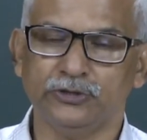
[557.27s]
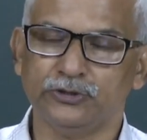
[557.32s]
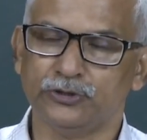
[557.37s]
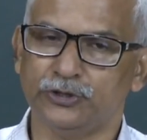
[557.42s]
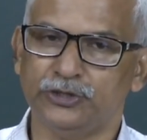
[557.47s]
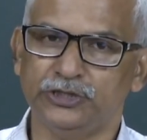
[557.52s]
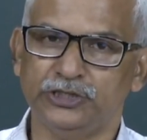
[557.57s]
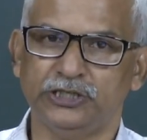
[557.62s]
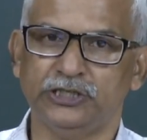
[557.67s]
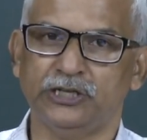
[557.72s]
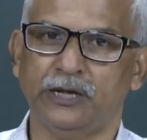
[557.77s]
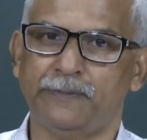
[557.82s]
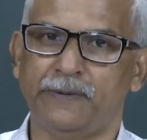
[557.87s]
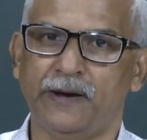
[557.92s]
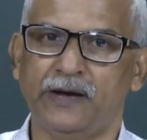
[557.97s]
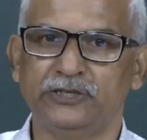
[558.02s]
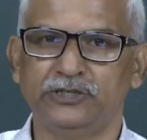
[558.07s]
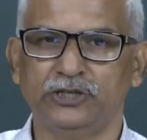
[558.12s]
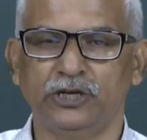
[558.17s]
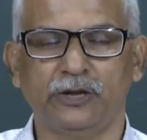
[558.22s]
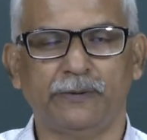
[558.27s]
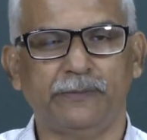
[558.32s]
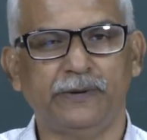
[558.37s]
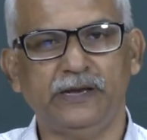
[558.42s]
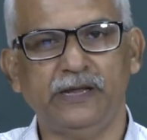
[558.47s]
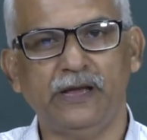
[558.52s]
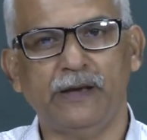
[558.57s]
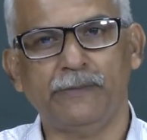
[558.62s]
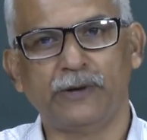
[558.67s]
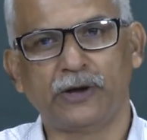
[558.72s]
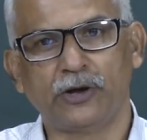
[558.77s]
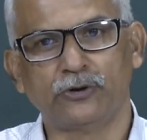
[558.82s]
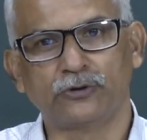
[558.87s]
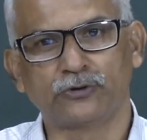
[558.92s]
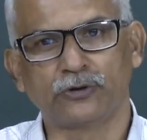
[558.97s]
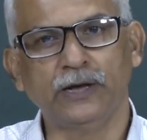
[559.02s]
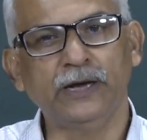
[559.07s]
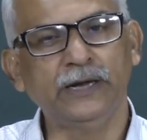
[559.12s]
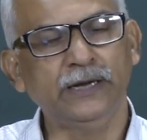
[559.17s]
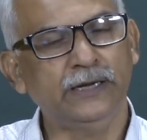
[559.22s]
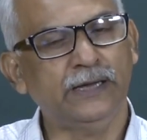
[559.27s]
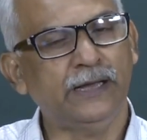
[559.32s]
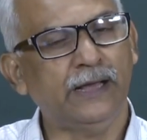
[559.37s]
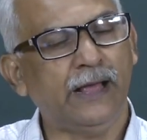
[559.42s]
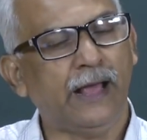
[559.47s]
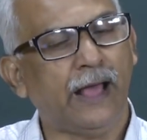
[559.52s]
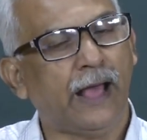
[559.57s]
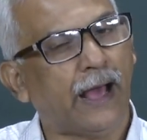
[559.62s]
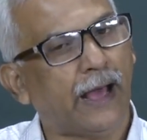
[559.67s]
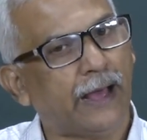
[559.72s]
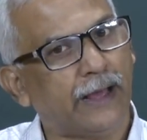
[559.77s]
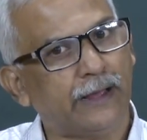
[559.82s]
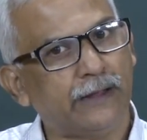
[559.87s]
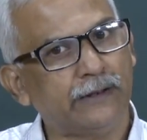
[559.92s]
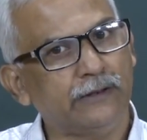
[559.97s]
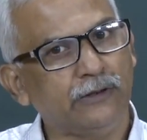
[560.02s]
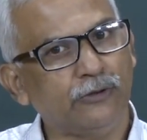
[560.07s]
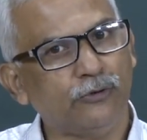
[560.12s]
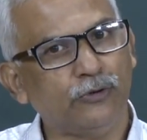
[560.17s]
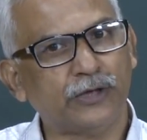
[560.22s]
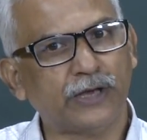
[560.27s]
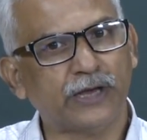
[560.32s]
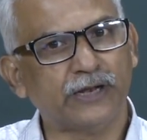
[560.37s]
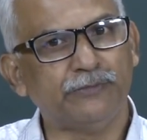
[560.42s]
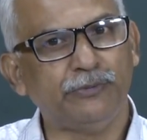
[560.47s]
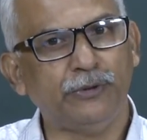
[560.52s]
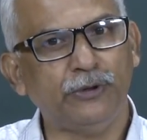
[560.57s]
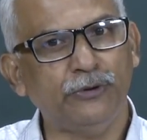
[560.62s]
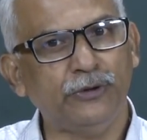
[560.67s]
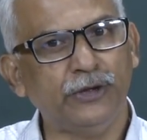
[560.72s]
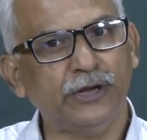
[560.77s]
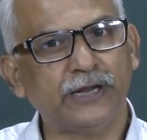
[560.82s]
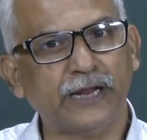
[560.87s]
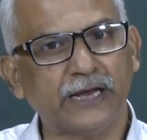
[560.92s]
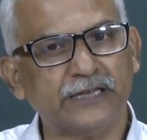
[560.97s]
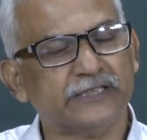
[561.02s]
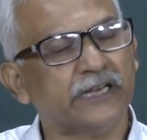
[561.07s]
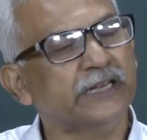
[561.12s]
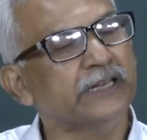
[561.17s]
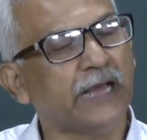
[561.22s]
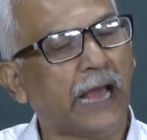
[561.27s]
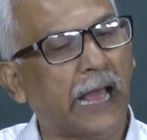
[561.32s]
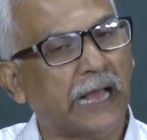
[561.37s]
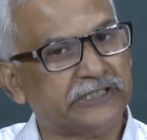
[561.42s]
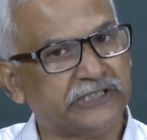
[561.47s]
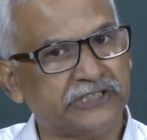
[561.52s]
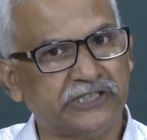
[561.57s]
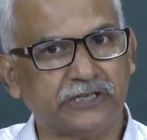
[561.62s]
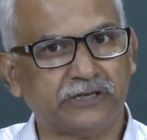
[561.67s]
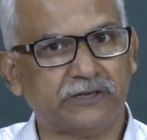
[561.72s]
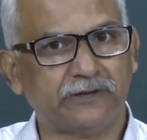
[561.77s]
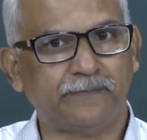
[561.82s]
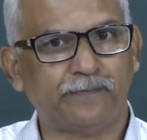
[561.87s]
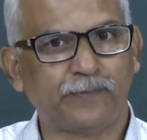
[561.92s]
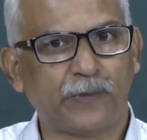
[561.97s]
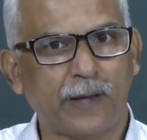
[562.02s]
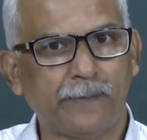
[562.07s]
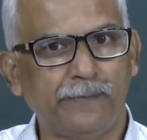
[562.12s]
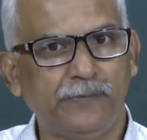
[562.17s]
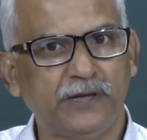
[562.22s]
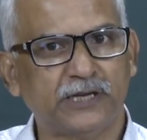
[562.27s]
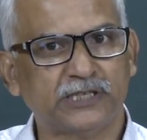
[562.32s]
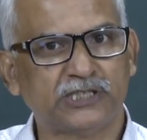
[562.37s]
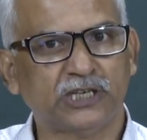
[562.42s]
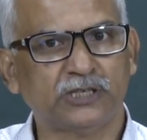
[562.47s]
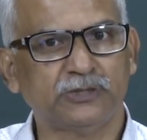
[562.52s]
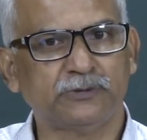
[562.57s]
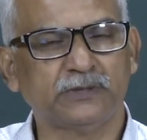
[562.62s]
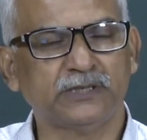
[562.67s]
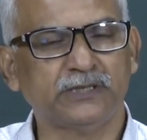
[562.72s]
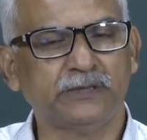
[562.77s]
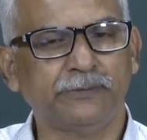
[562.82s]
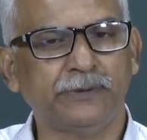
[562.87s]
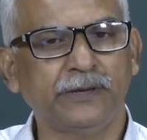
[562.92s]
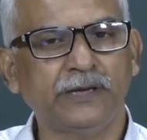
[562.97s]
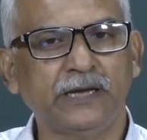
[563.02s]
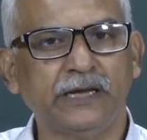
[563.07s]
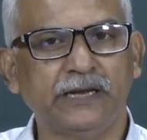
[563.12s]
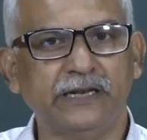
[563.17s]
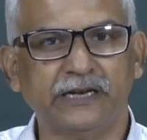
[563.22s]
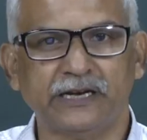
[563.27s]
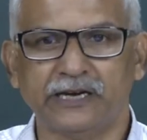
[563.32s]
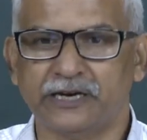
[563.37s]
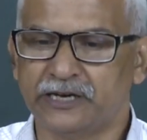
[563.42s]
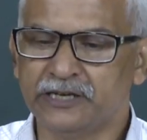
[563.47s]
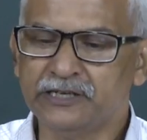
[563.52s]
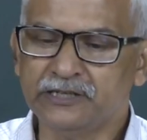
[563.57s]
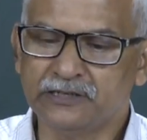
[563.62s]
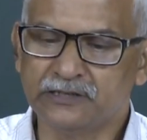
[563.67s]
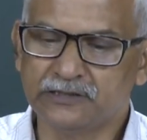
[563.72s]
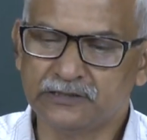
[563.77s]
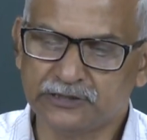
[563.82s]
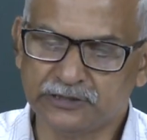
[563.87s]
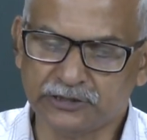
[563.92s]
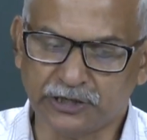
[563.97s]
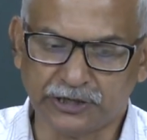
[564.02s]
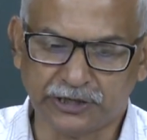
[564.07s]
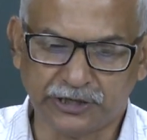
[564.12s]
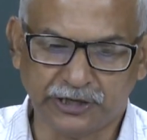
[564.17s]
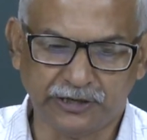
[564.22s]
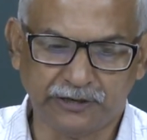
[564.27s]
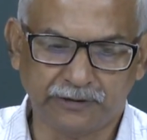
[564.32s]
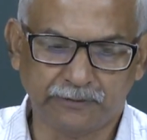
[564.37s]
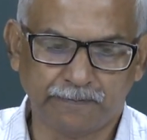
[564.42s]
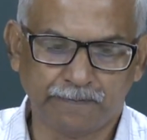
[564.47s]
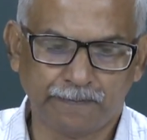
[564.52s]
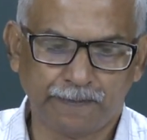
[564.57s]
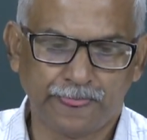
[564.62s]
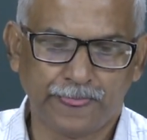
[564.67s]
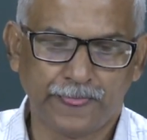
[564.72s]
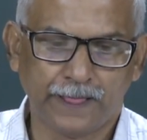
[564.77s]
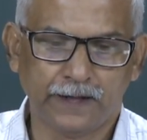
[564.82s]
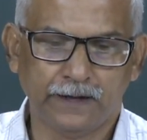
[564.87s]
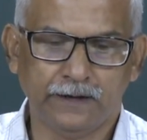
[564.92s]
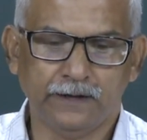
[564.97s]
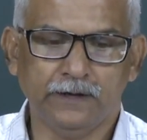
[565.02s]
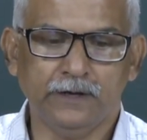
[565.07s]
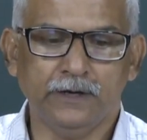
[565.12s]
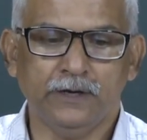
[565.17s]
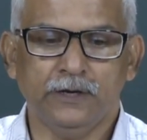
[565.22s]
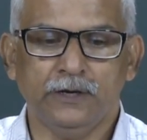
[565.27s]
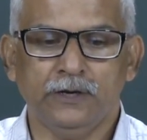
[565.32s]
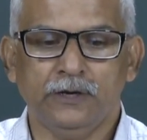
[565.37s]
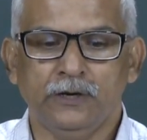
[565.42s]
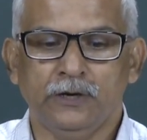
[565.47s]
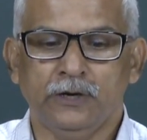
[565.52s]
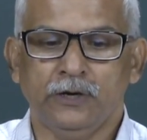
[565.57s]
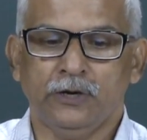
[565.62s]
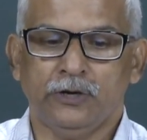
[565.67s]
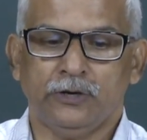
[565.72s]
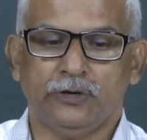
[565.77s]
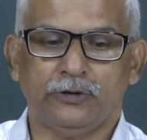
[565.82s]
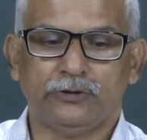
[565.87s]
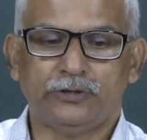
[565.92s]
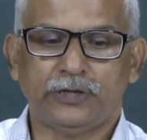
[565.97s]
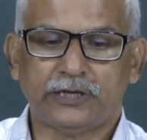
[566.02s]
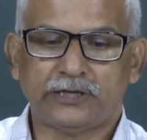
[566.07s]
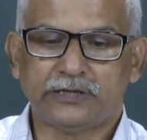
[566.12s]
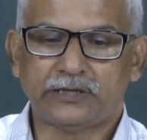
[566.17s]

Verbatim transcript: So, this is the function of a DMA controller and we can view it as an ASIC application specific integrated circuit. Now, the